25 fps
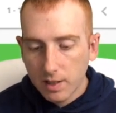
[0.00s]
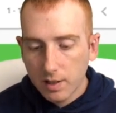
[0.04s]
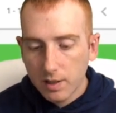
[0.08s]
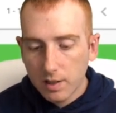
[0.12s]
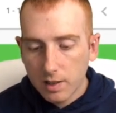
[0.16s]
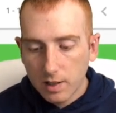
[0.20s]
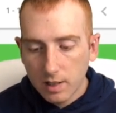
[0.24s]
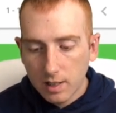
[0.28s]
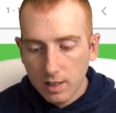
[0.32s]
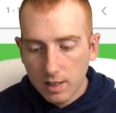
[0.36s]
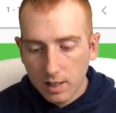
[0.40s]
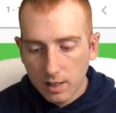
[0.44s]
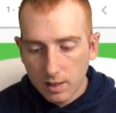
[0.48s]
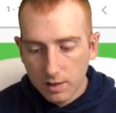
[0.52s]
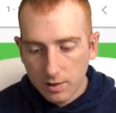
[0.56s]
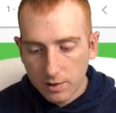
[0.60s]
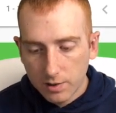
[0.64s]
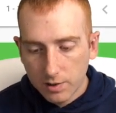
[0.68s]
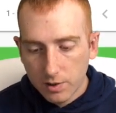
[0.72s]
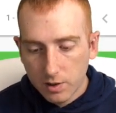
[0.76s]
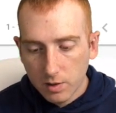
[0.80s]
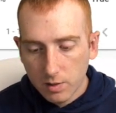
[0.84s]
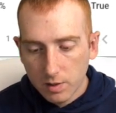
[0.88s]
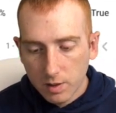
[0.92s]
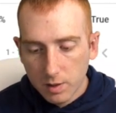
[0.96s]
at thirty dollars,
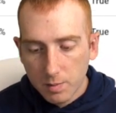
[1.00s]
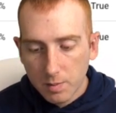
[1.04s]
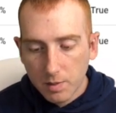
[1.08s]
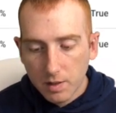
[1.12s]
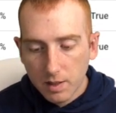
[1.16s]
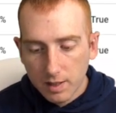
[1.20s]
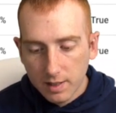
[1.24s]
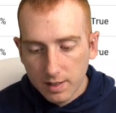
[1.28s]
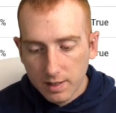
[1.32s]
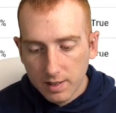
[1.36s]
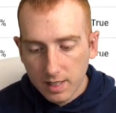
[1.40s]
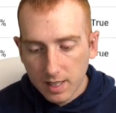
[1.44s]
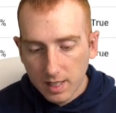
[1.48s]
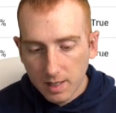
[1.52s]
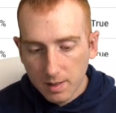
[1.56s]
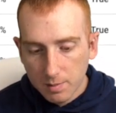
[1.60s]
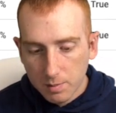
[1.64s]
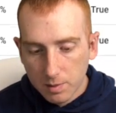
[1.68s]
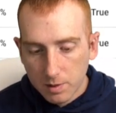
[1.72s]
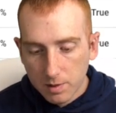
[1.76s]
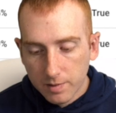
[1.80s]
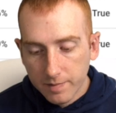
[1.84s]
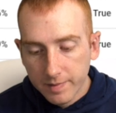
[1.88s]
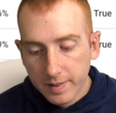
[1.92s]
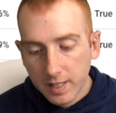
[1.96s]
so it's pretty
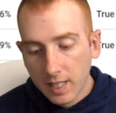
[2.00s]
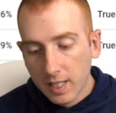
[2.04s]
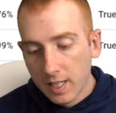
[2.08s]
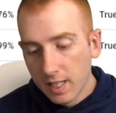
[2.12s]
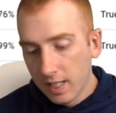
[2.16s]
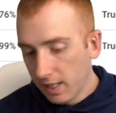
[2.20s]
stable.